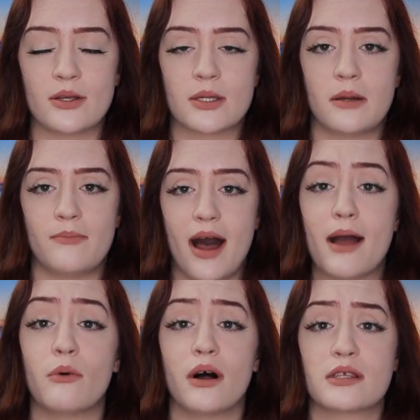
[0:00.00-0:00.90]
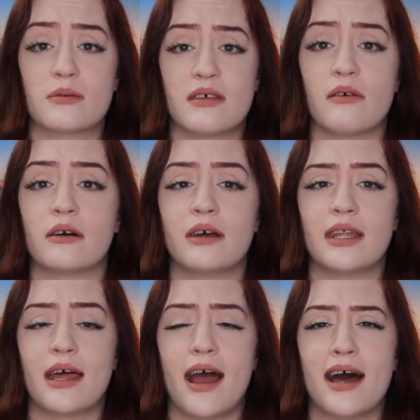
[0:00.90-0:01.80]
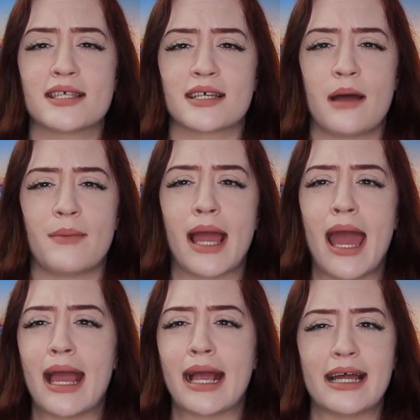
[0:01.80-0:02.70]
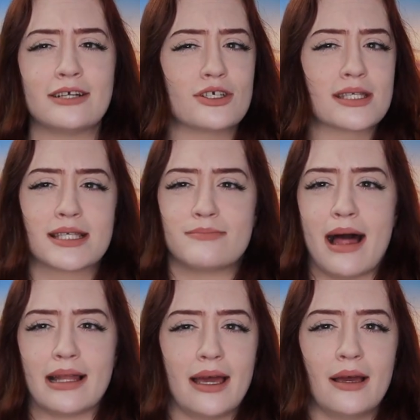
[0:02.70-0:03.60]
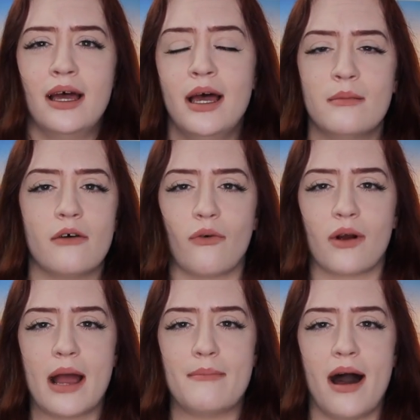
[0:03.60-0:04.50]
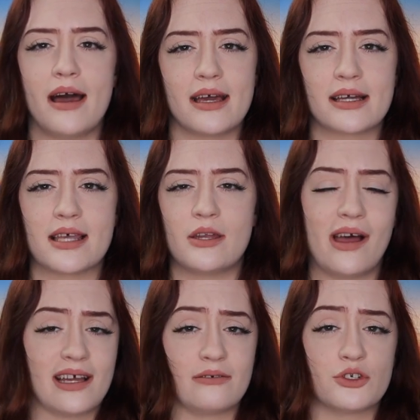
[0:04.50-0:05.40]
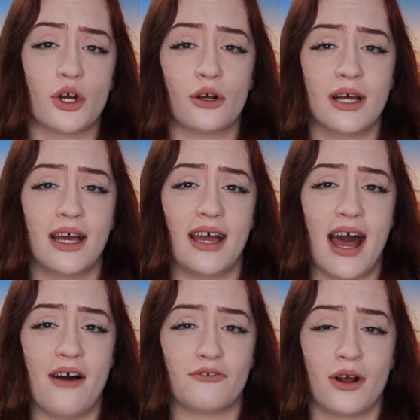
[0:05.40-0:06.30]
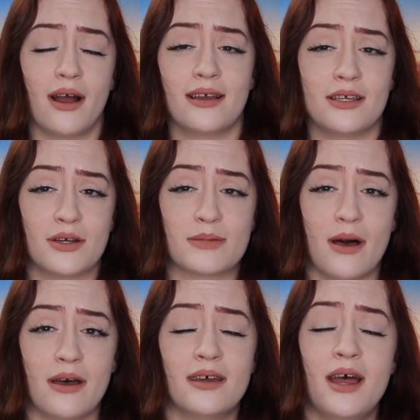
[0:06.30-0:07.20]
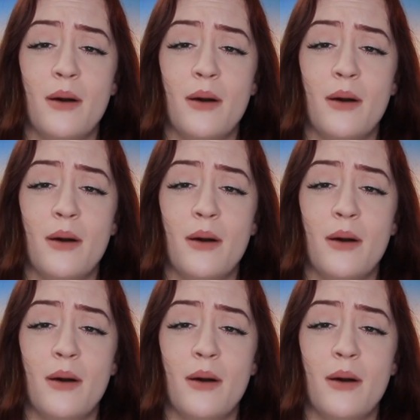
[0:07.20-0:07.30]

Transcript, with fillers: I was gonna buy one specifically, and then I asked the guy, I'm like, hey, can I just smell it before I buy it? Because I know I can return it after I, you know, smell it.